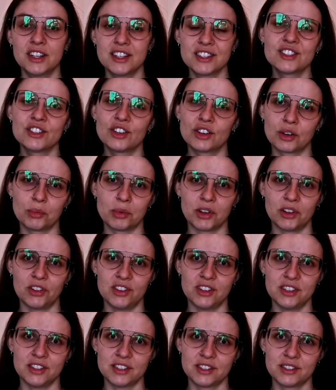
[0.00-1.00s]
let's talk about
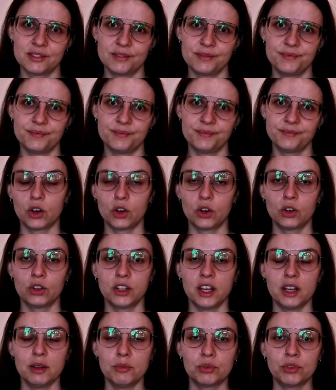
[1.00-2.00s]
this.
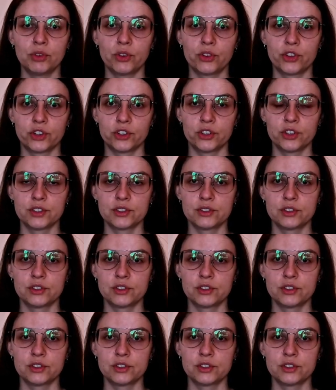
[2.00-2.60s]
On April 3rd,